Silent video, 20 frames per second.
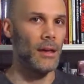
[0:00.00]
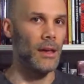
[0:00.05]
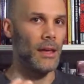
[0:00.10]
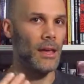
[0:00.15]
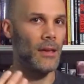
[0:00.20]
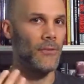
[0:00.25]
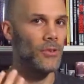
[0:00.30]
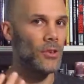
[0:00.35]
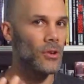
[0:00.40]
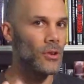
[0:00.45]

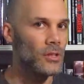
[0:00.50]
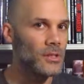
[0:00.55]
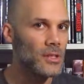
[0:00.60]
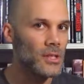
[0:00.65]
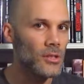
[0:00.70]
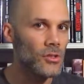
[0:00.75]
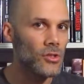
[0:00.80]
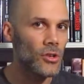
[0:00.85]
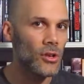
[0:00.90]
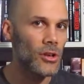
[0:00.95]
if you're a
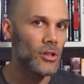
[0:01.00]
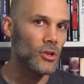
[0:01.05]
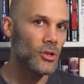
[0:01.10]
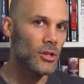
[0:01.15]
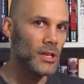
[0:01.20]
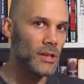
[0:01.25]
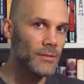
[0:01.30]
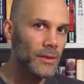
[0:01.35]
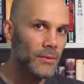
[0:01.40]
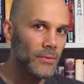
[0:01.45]
teacher and you're
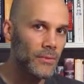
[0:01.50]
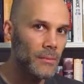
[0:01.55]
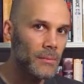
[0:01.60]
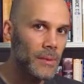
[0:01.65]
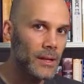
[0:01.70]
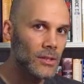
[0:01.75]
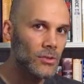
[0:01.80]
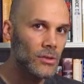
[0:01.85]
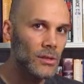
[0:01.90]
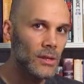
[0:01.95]
giving
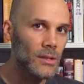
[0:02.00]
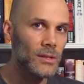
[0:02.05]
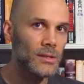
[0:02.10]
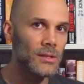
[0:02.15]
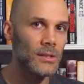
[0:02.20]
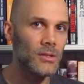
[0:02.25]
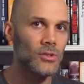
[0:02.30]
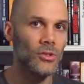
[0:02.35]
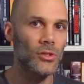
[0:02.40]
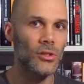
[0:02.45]
feedback to another
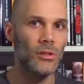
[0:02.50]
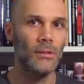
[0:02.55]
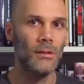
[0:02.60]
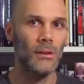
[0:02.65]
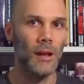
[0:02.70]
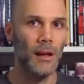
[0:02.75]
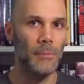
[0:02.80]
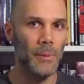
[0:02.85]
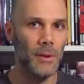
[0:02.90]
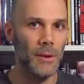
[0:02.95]
teacher,
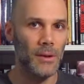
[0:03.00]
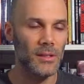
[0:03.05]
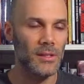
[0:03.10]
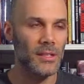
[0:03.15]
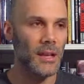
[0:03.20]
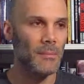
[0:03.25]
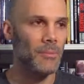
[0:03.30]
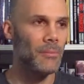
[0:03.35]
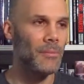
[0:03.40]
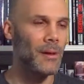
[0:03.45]
a better
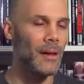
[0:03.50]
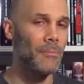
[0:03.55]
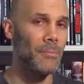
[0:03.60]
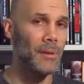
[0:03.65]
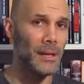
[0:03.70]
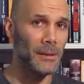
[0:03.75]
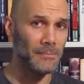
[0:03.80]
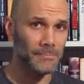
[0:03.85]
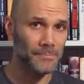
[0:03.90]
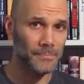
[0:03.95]
example might
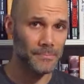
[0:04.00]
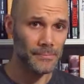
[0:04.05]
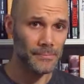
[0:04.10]
be,